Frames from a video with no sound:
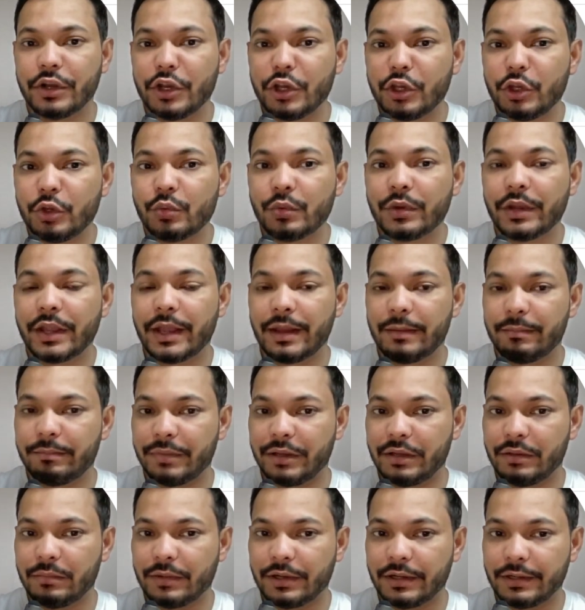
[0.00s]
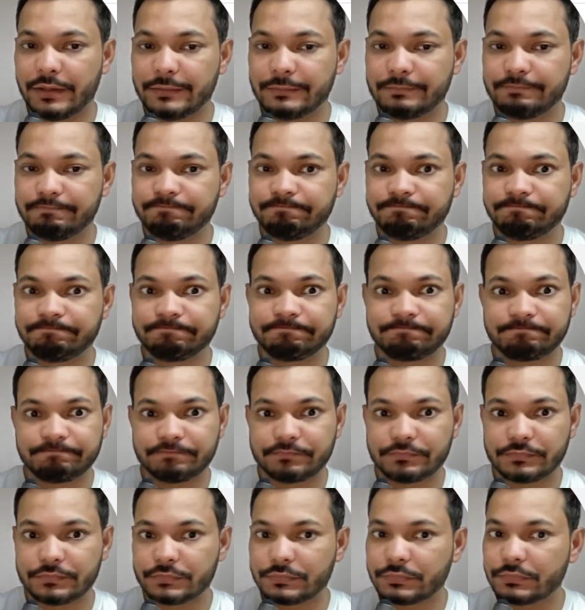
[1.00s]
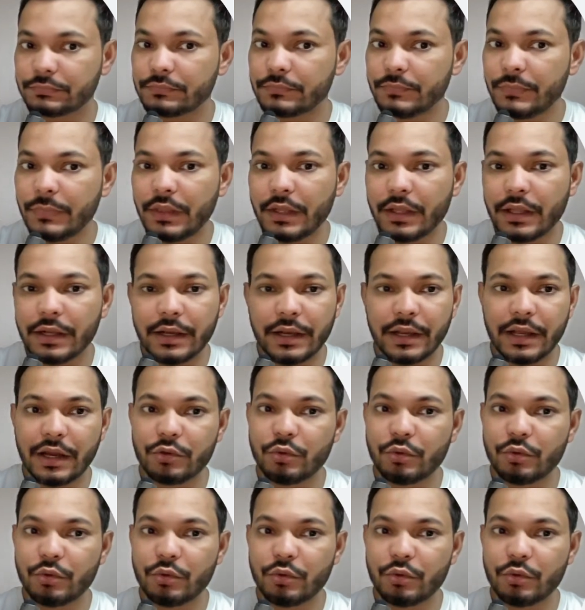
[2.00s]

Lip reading: new campaign button. Now